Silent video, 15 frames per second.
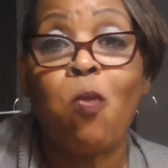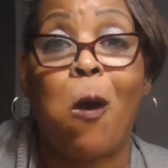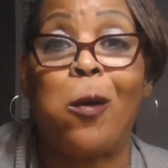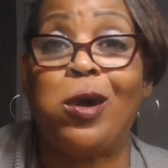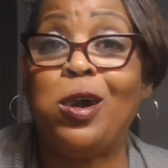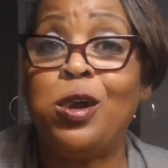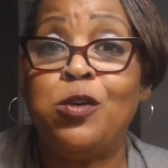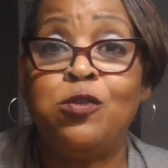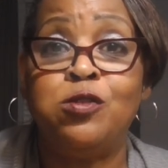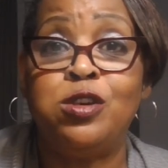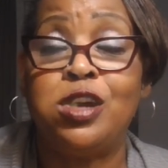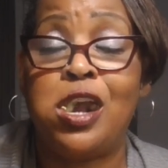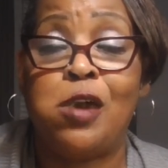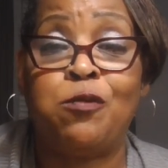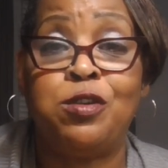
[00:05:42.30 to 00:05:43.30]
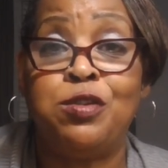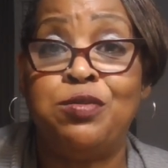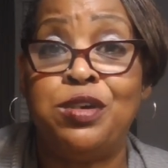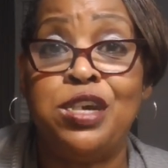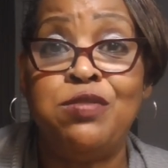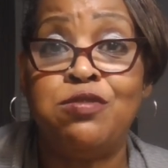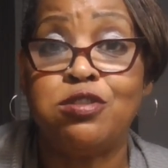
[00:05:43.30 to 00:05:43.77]
And I haven't
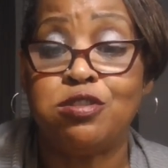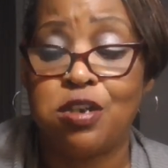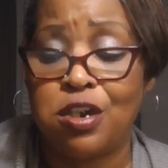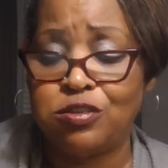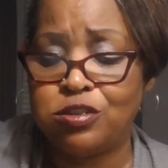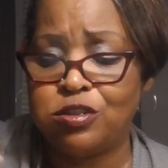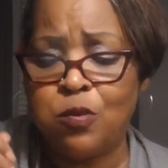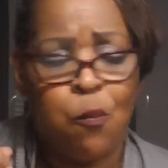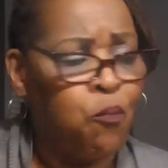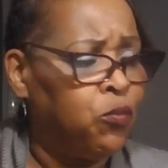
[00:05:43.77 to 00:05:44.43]
even eaten sausage.